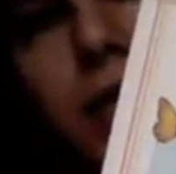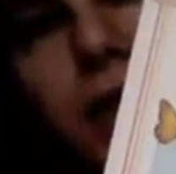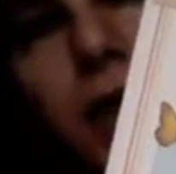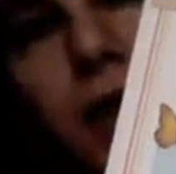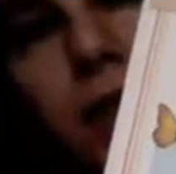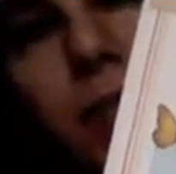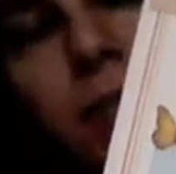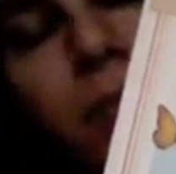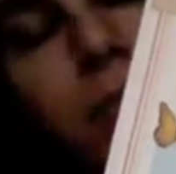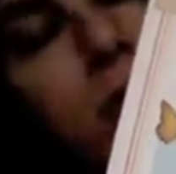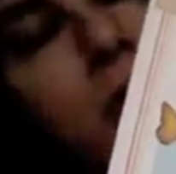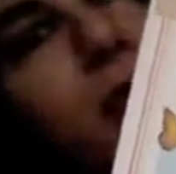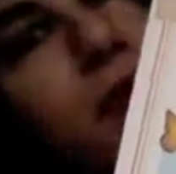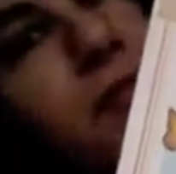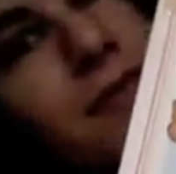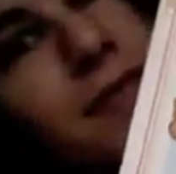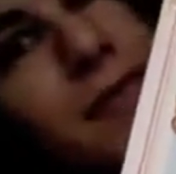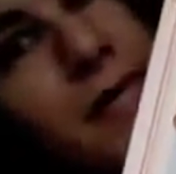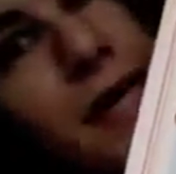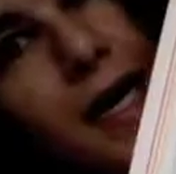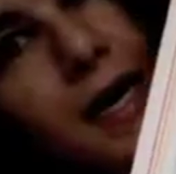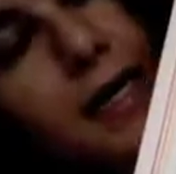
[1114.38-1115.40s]
the
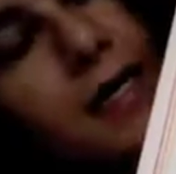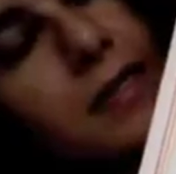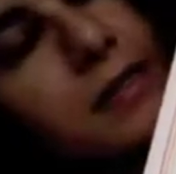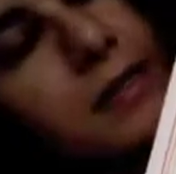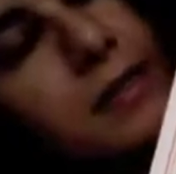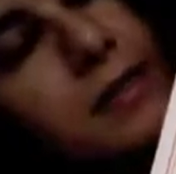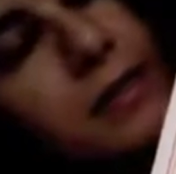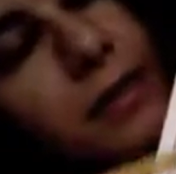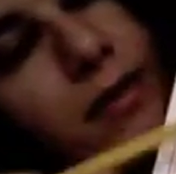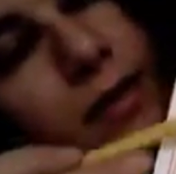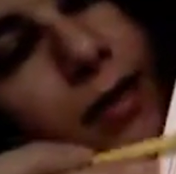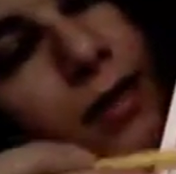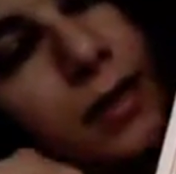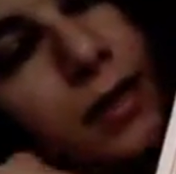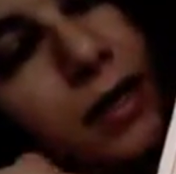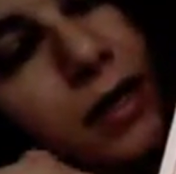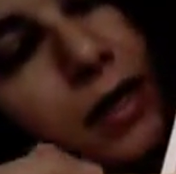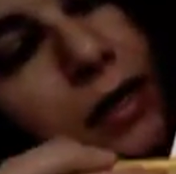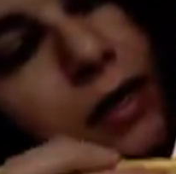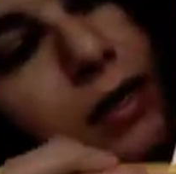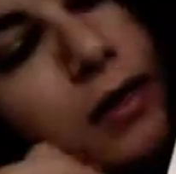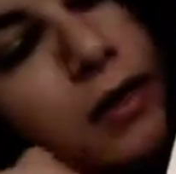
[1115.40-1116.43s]
above text
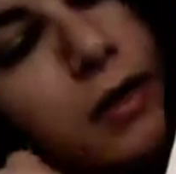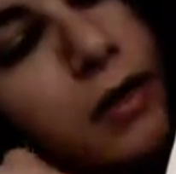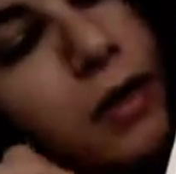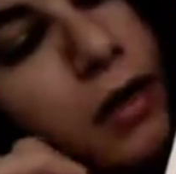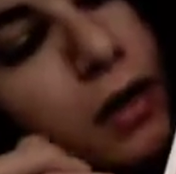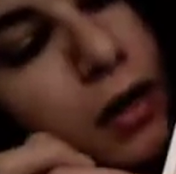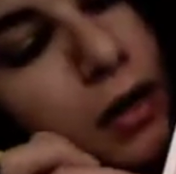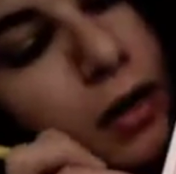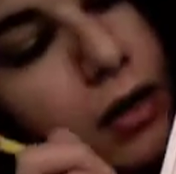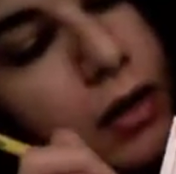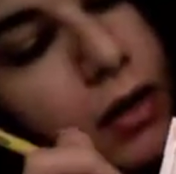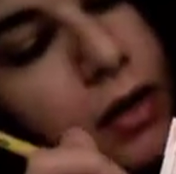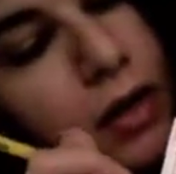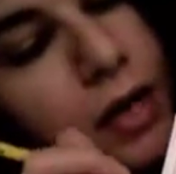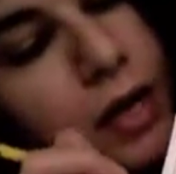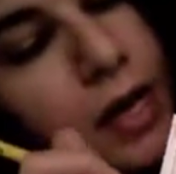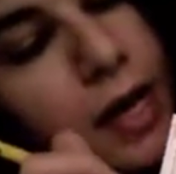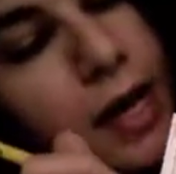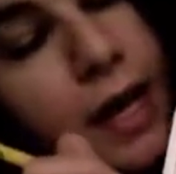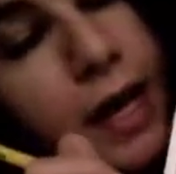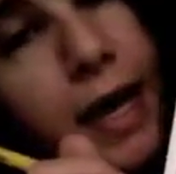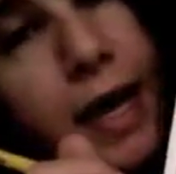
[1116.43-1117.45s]
here
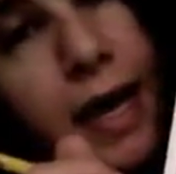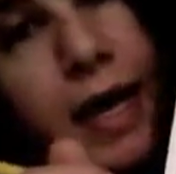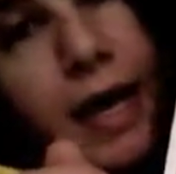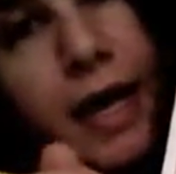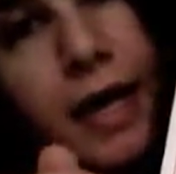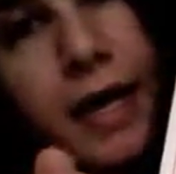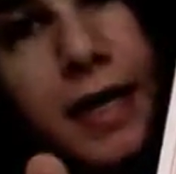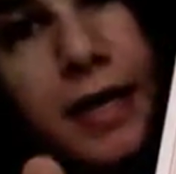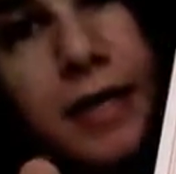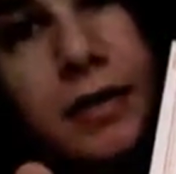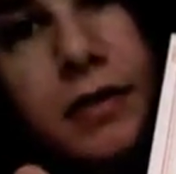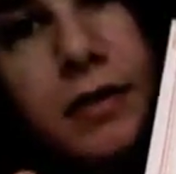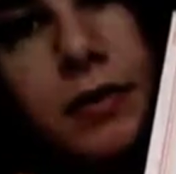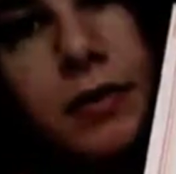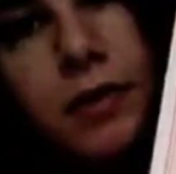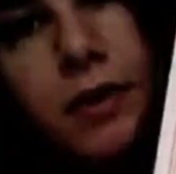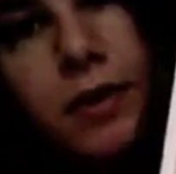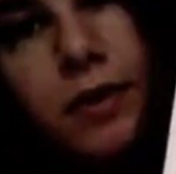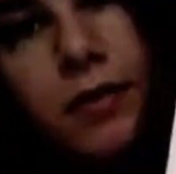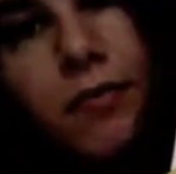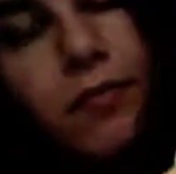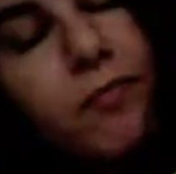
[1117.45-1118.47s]
and
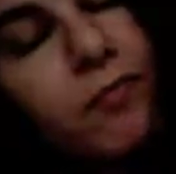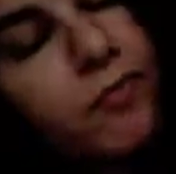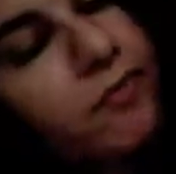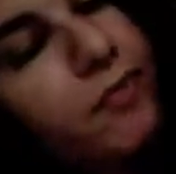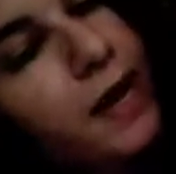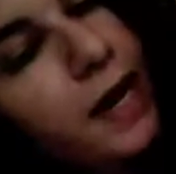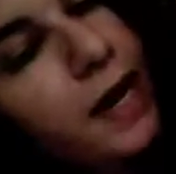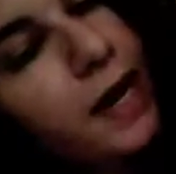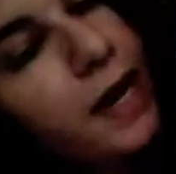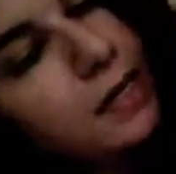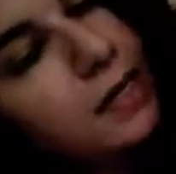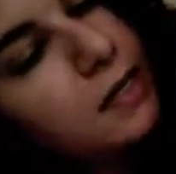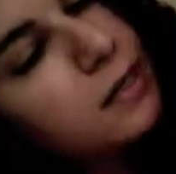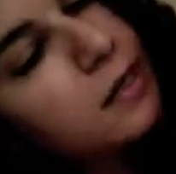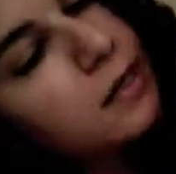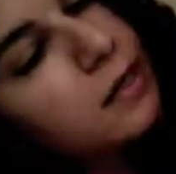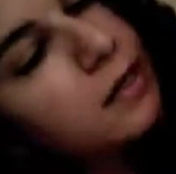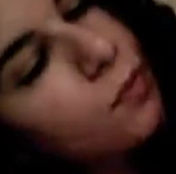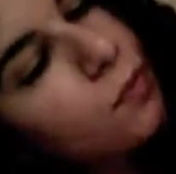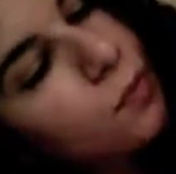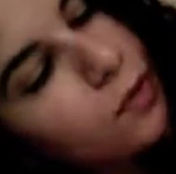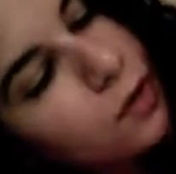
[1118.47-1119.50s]
find a
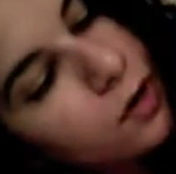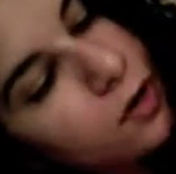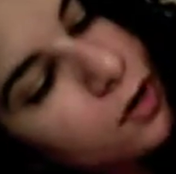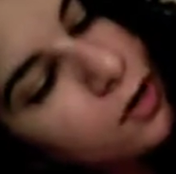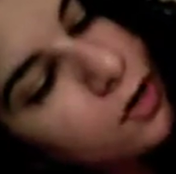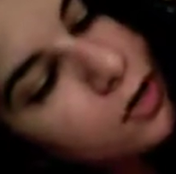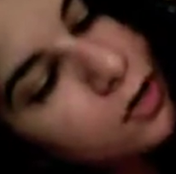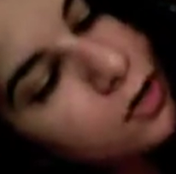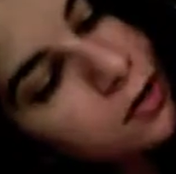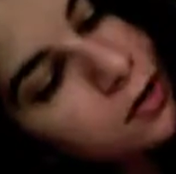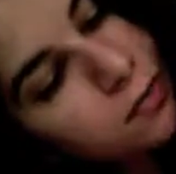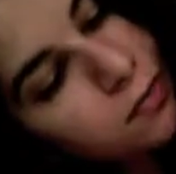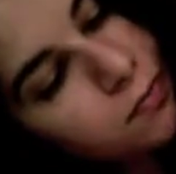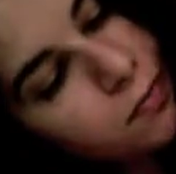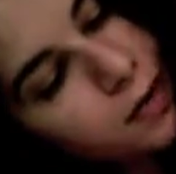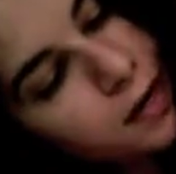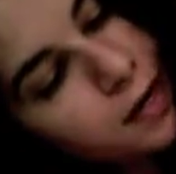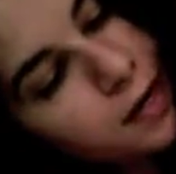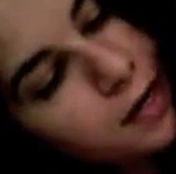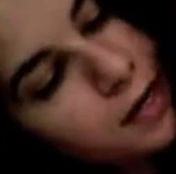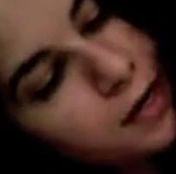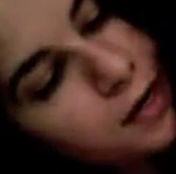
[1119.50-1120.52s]
word
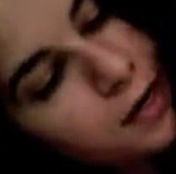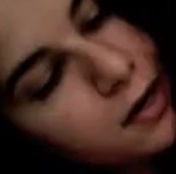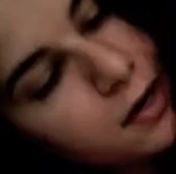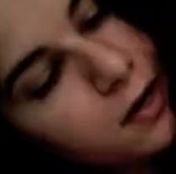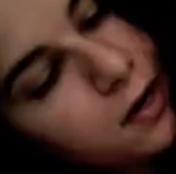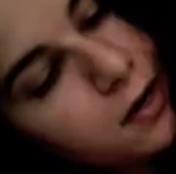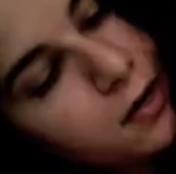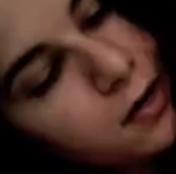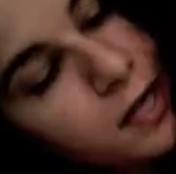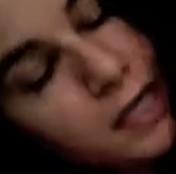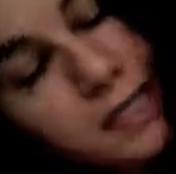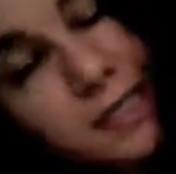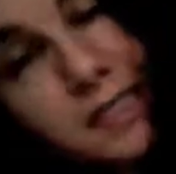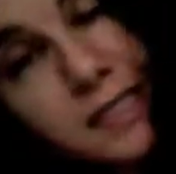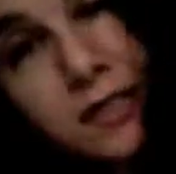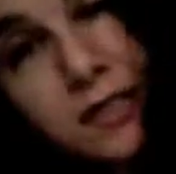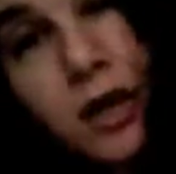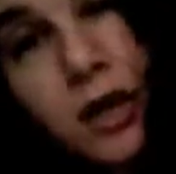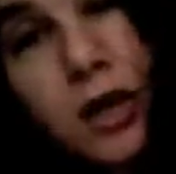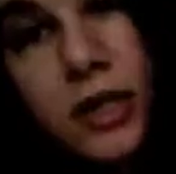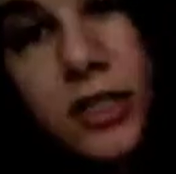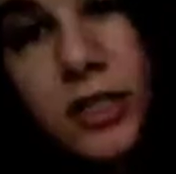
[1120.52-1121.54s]
right here that
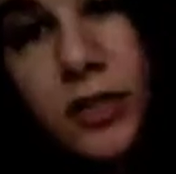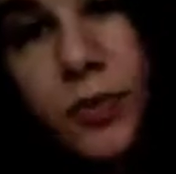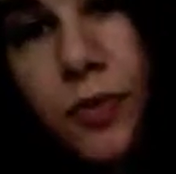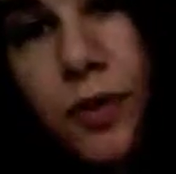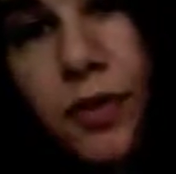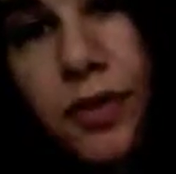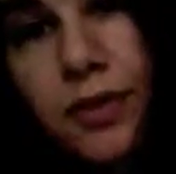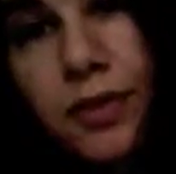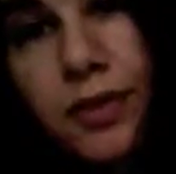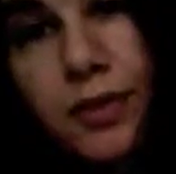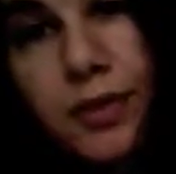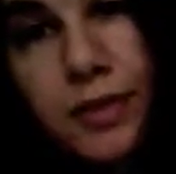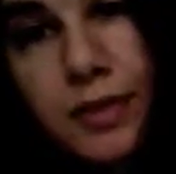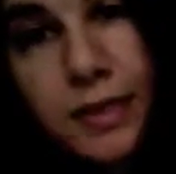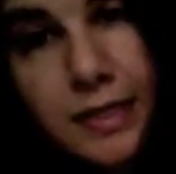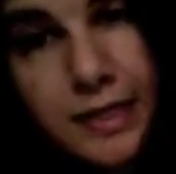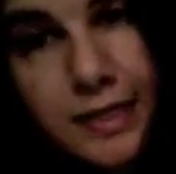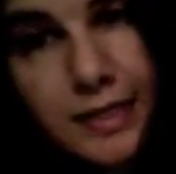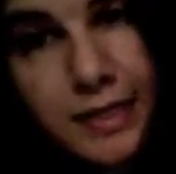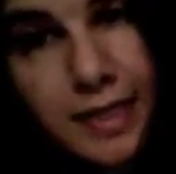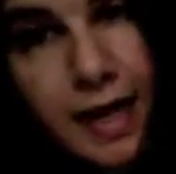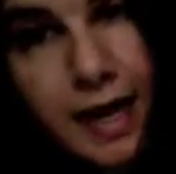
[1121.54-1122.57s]
starts with
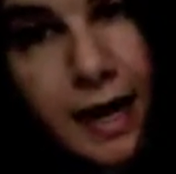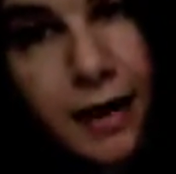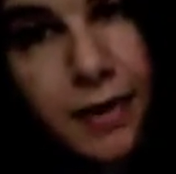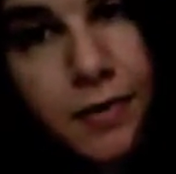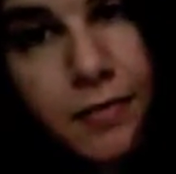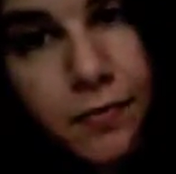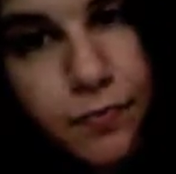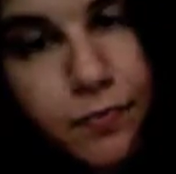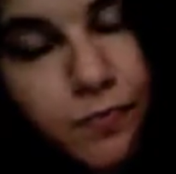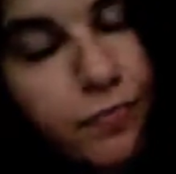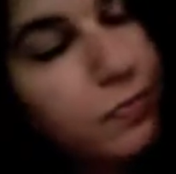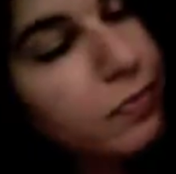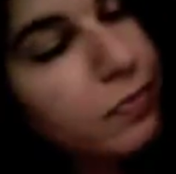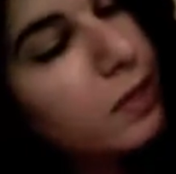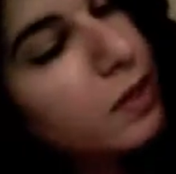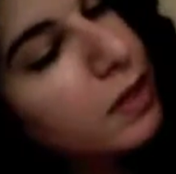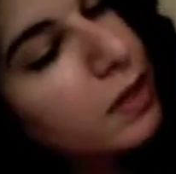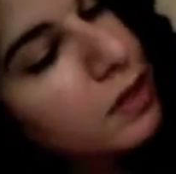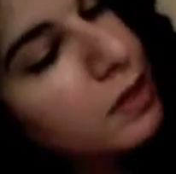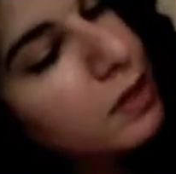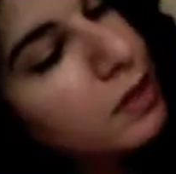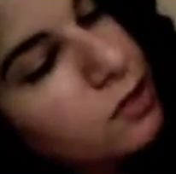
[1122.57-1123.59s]
sa.
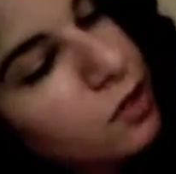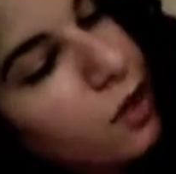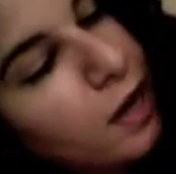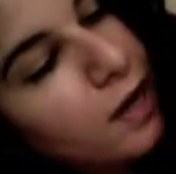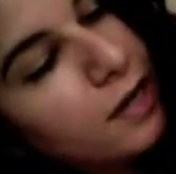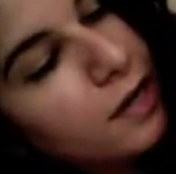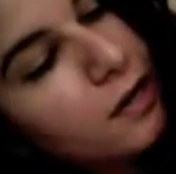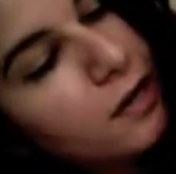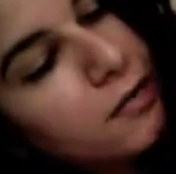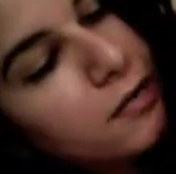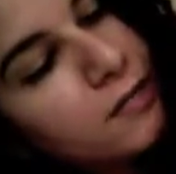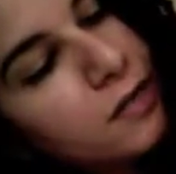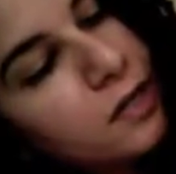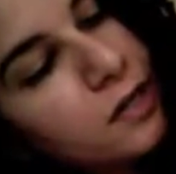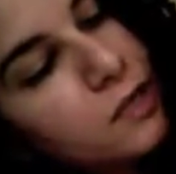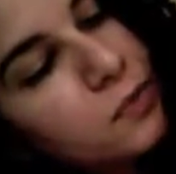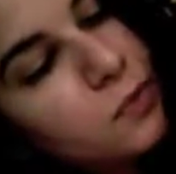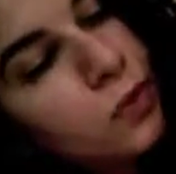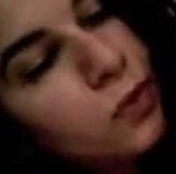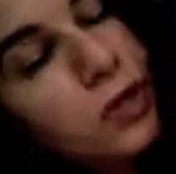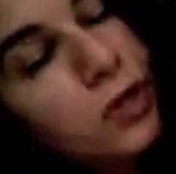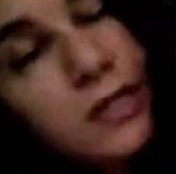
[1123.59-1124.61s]
So any of
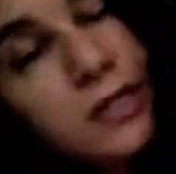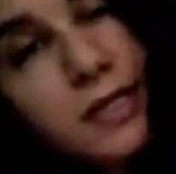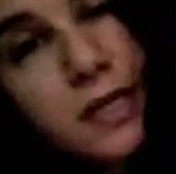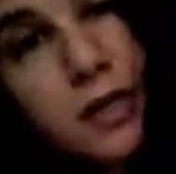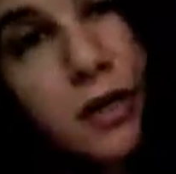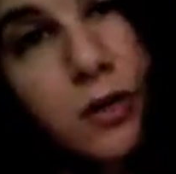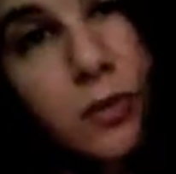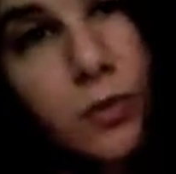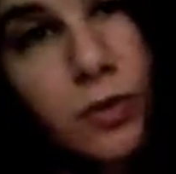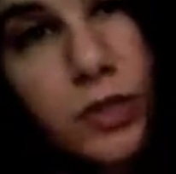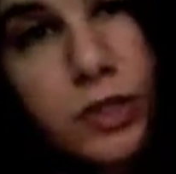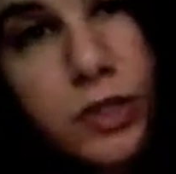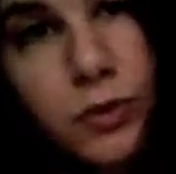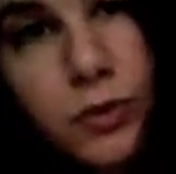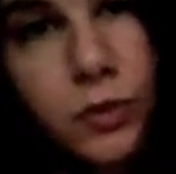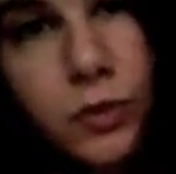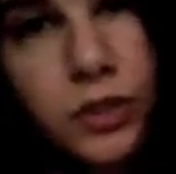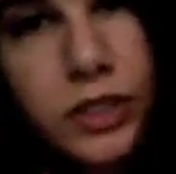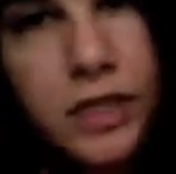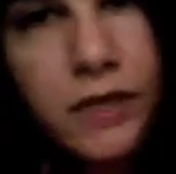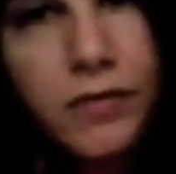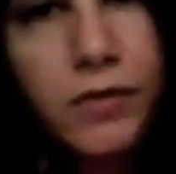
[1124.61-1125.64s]
these words here,
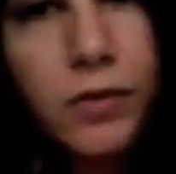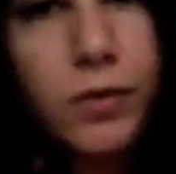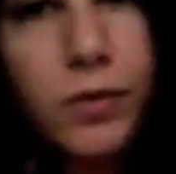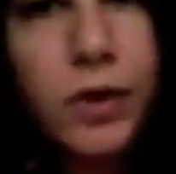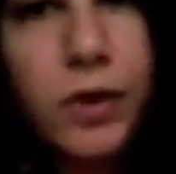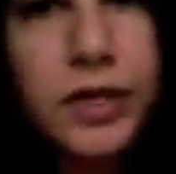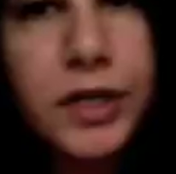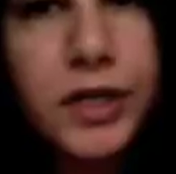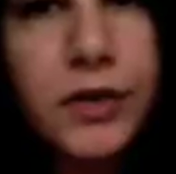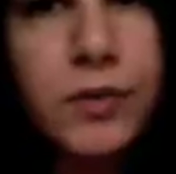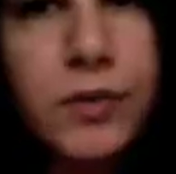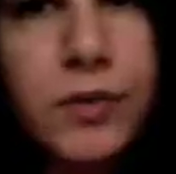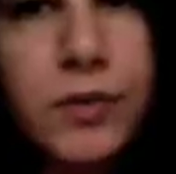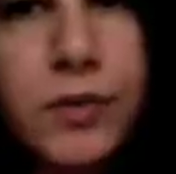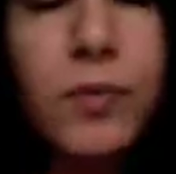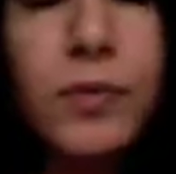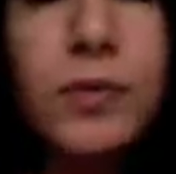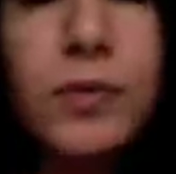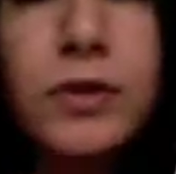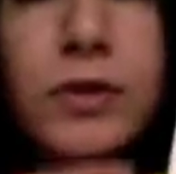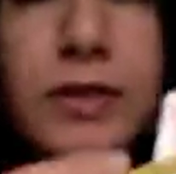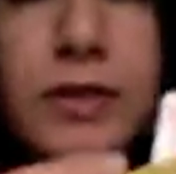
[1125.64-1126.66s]
whichever one you
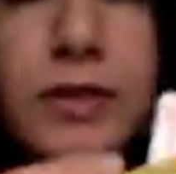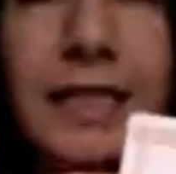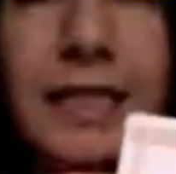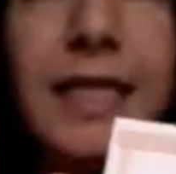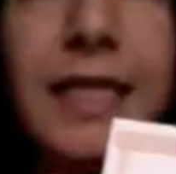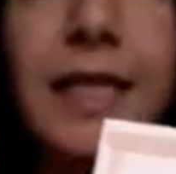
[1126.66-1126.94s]
see